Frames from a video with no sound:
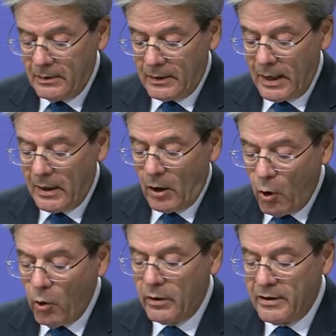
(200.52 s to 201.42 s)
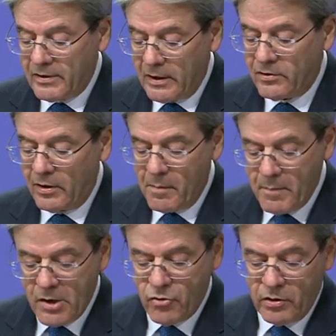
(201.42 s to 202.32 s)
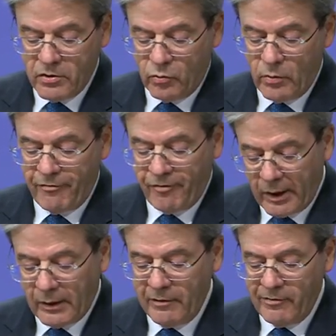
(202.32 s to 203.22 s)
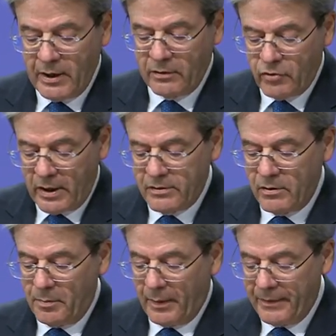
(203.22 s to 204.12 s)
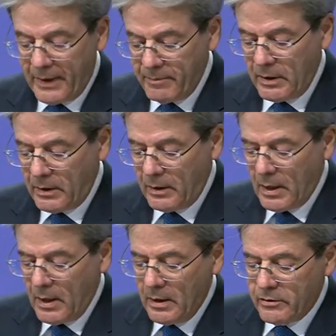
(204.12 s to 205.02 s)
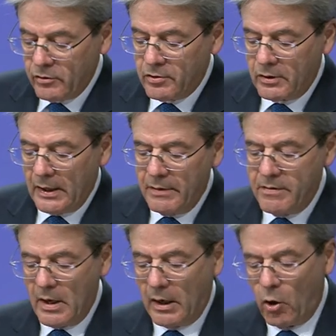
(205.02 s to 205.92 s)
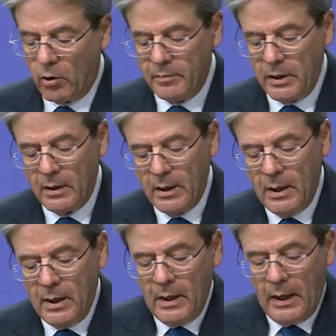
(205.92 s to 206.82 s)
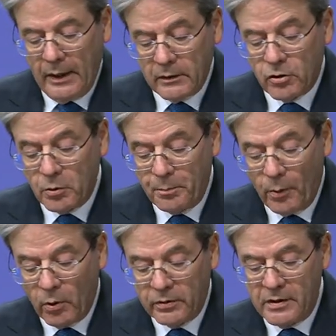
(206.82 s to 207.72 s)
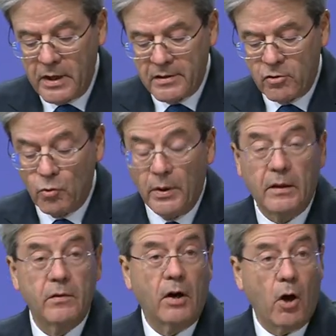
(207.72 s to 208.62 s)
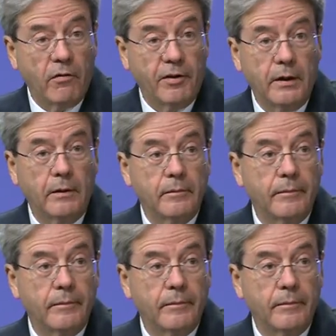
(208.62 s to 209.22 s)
take all necessary measures to effectively address the pandemic, sustain the economy, and support the ensuing recovery.